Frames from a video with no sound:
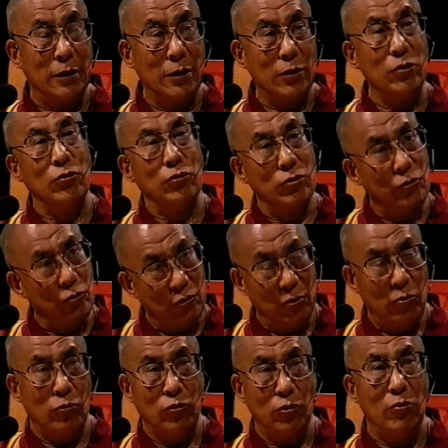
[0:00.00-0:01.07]
You
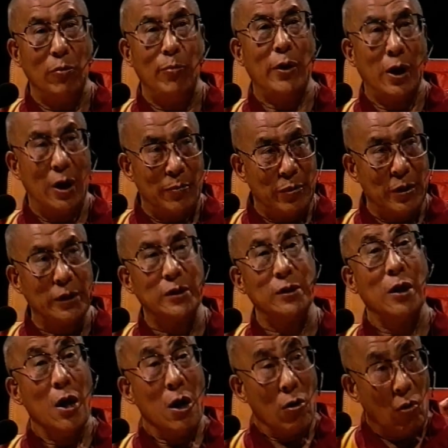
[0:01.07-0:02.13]
will be a person
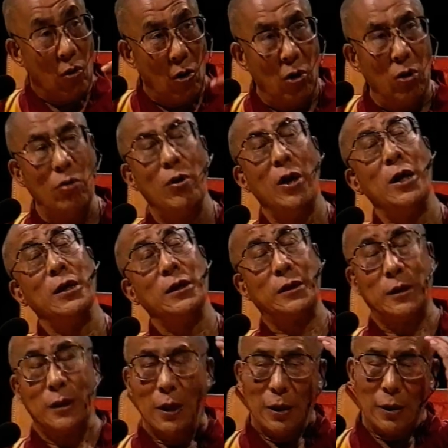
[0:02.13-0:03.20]

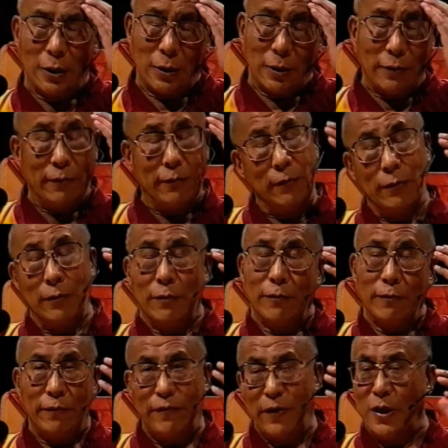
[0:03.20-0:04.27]
always
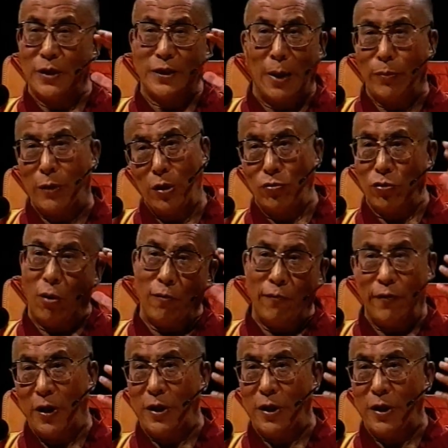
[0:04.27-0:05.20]
feel something wrong.